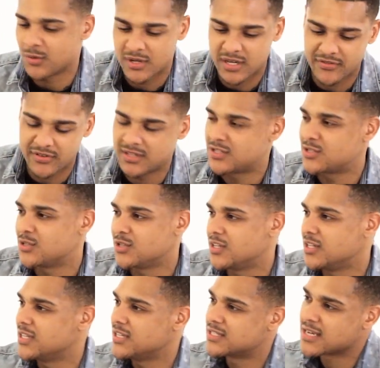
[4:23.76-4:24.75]
they'll give it to,
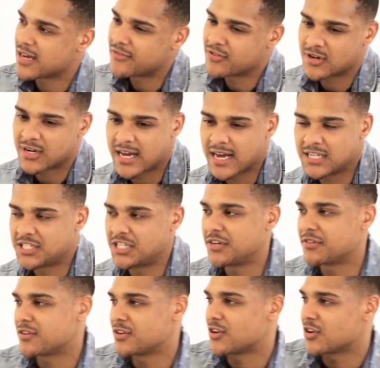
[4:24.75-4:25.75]
it's either a
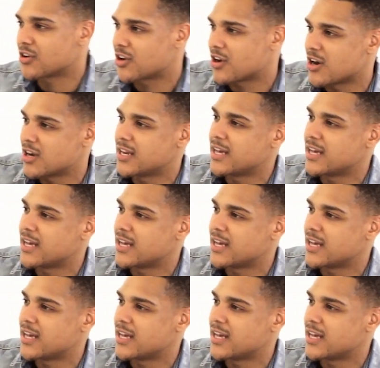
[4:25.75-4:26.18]
Nigerian or a Ghanaian.